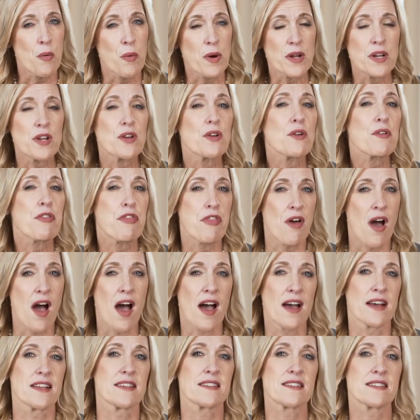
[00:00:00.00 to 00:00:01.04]
What are your
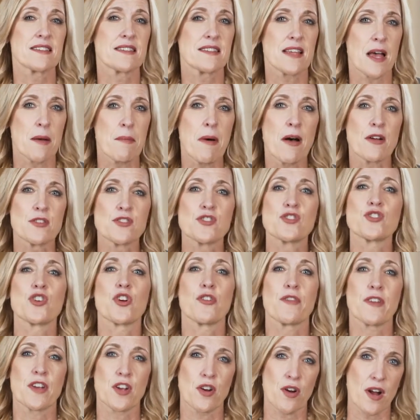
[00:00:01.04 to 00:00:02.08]
thoughts about
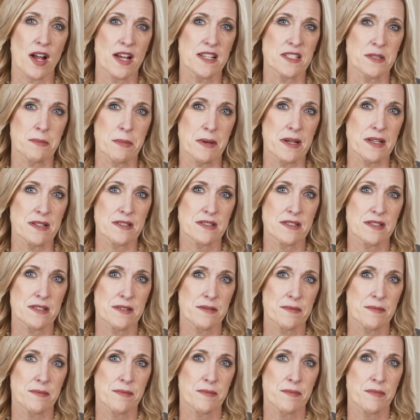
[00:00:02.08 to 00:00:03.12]
serving your husband?
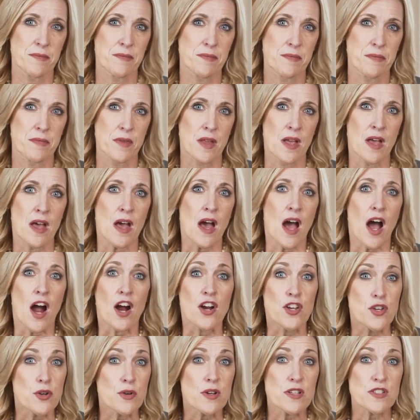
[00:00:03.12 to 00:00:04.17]

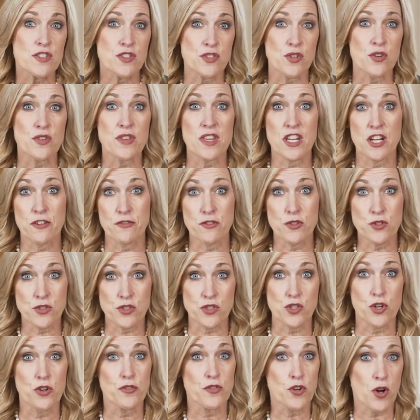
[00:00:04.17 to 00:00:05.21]
Are you concerned that if you
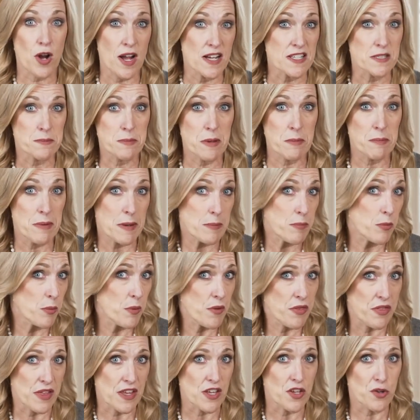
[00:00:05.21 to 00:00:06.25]
serve your husband, people
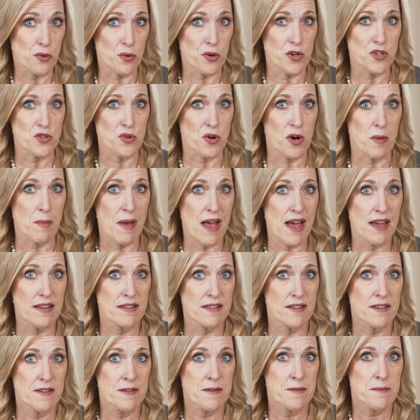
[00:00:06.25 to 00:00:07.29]
will think you are a doormat?